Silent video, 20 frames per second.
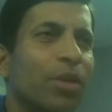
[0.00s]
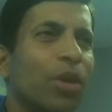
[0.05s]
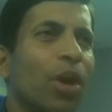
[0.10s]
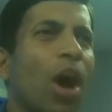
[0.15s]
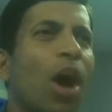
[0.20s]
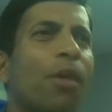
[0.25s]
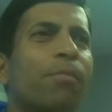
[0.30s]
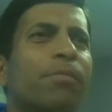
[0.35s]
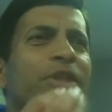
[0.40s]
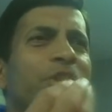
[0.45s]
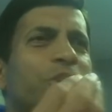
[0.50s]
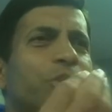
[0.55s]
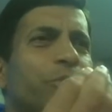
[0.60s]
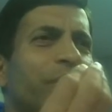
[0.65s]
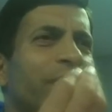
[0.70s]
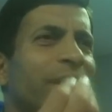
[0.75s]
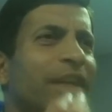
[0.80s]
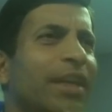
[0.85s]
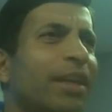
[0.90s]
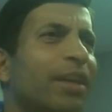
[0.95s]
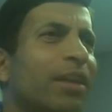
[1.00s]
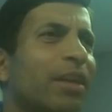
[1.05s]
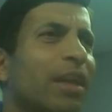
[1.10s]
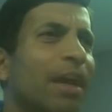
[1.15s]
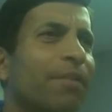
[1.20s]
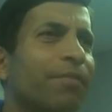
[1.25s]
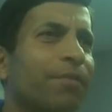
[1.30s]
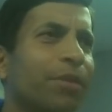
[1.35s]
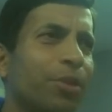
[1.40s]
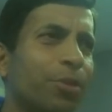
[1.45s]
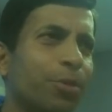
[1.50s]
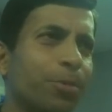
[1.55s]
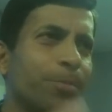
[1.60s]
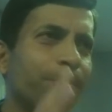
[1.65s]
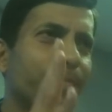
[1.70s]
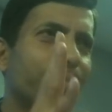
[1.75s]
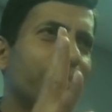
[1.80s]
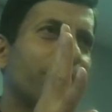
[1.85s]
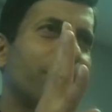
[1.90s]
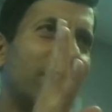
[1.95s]
How much do we need in life?
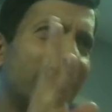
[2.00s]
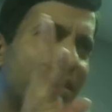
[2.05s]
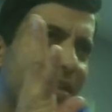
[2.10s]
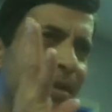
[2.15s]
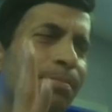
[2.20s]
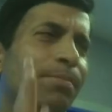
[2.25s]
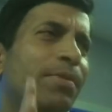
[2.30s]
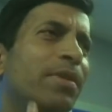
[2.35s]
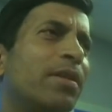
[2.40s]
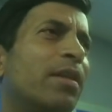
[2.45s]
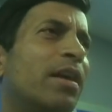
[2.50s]
Very simple